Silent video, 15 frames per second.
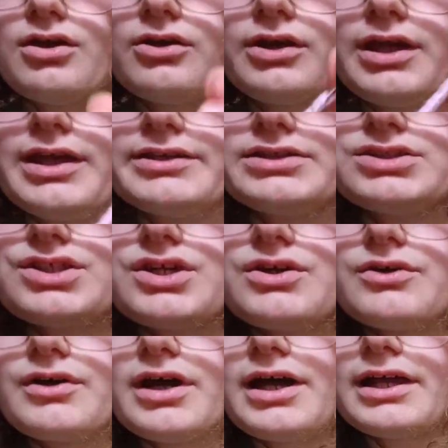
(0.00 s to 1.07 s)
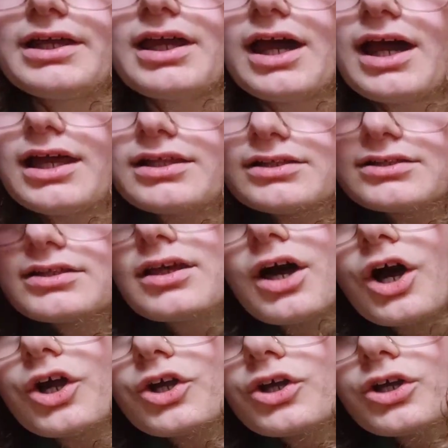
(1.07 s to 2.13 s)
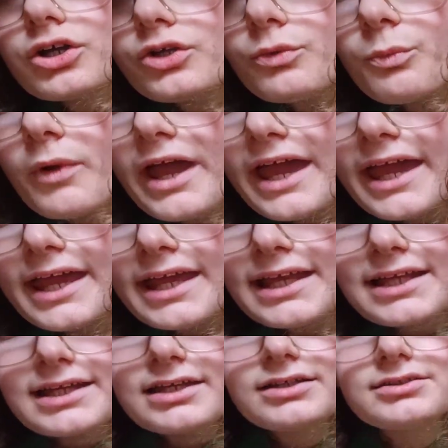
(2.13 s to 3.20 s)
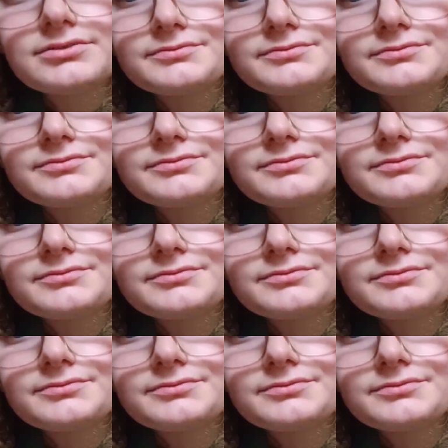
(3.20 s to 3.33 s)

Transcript: Okay, so I got a good way.